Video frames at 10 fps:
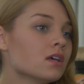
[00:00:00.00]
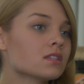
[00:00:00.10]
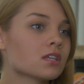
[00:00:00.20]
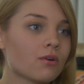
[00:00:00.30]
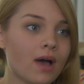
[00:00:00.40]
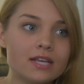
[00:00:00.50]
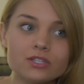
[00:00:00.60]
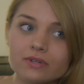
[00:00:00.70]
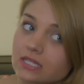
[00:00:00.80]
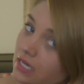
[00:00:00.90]
So,
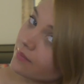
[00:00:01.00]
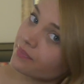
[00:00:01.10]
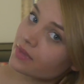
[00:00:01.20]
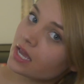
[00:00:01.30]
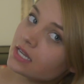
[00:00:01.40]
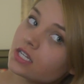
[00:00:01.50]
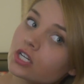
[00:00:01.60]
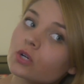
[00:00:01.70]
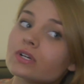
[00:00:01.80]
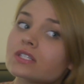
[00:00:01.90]
as you can see,
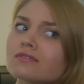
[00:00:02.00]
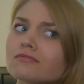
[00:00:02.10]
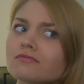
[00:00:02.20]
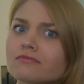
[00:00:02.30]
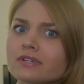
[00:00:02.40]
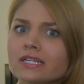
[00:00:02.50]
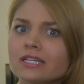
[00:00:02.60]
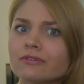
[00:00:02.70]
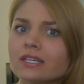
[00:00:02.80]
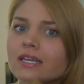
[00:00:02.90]
dinner was
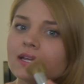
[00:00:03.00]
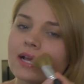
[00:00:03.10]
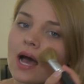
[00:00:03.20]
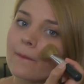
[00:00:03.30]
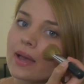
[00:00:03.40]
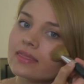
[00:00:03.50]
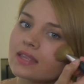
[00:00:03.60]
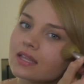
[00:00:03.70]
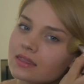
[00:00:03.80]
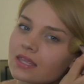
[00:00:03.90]
really, really heating up,
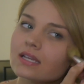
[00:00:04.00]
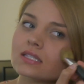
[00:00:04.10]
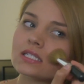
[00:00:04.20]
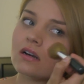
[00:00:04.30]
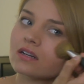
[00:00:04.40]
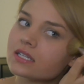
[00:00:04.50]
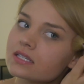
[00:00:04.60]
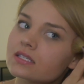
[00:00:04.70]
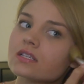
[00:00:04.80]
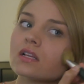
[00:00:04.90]
and then things started
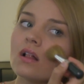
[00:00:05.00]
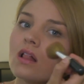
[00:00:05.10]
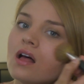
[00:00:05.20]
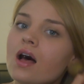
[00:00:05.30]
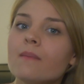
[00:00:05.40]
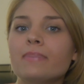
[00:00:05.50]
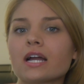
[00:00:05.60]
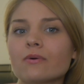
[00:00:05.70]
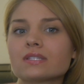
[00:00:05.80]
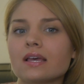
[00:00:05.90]
to sizzle.
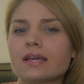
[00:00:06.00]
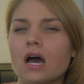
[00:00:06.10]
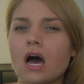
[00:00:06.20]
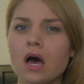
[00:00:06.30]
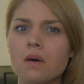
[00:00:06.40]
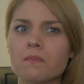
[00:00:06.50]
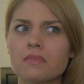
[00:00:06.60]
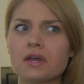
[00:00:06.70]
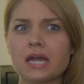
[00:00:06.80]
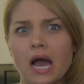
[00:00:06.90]
Becca was like,
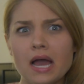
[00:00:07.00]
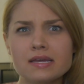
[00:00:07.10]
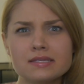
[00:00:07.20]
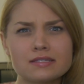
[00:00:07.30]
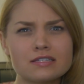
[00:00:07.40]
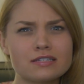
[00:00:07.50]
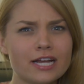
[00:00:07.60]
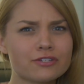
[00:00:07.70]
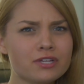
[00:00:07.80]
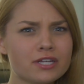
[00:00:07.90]
um, guys,
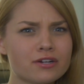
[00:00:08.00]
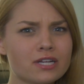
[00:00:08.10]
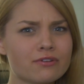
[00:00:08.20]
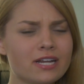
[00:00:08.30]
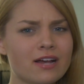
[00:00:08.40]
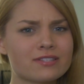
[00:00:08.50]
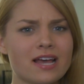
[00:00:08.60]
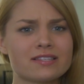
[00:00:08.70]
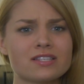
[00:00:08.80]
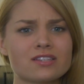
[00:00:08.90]
naturally occurring greenhouse
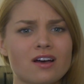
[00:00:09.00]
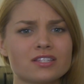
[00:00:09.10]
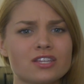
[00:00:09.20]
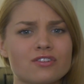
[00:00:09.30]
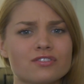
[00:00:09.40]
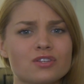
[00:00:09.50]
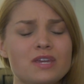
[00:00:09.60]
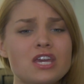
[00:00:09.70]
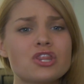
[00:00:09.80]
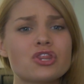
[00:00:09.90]
gases cause the Earth to
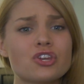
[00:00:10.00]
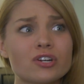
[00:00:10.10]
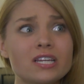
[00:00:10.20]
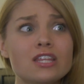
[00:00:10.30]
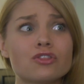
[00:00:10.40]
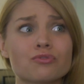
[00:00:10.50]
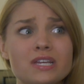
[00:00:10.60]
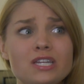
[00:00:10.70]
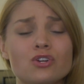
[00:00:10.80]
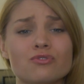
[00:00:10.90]
be
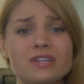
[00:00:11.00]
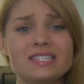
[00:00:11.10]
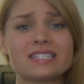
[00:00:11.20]
33 degrees